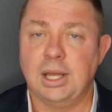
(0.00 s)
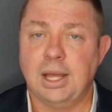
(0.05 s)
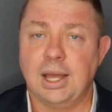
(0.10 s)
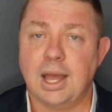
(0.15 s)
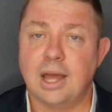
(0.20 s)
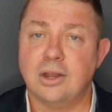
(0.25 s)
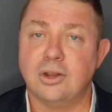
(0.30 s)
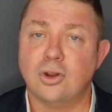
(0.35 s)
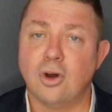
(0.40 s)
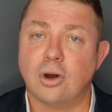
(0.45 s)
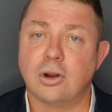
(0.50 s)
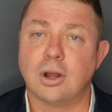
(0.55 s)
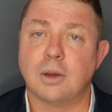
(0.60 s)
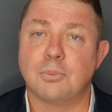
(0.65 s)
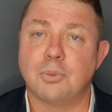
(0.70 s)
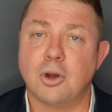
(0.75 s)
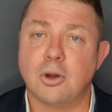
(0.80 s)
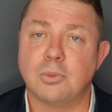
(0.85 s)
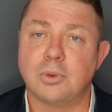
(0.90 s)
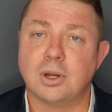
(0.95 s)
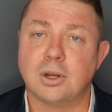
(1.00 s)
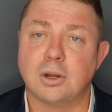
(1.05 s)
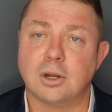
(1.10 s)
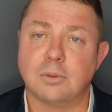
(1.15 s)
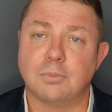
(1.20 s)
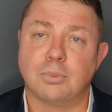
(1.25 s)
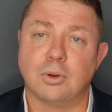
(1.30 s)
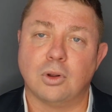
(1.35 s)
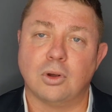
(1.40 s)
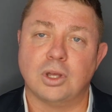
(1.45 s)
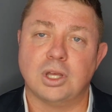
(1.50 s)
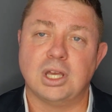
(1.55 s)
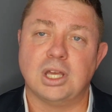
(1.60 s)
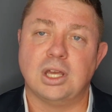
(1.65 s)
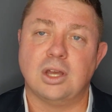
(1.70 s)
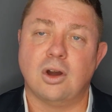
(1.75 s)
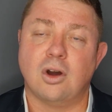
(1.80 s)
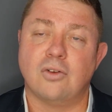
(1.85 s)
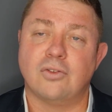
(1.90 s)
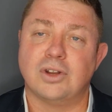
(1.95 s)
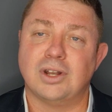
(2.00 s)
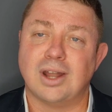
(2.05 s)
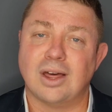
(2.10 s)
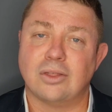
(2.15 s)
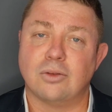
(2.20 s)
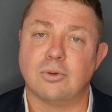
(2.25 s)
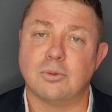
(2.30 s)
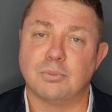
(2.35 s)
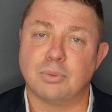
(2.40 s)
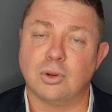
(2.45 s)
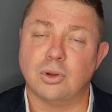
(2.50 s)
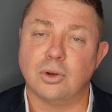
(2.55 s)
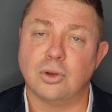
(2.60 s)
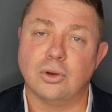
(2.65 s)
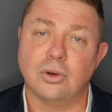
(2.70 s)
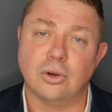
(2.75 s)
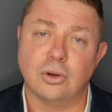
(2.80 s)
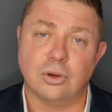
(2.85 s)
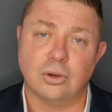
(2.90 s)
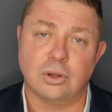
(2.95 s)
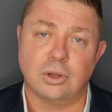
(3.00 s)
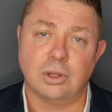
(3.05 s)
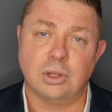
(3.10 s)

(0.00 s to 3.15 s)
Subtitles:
And not a permanent employee of another employer,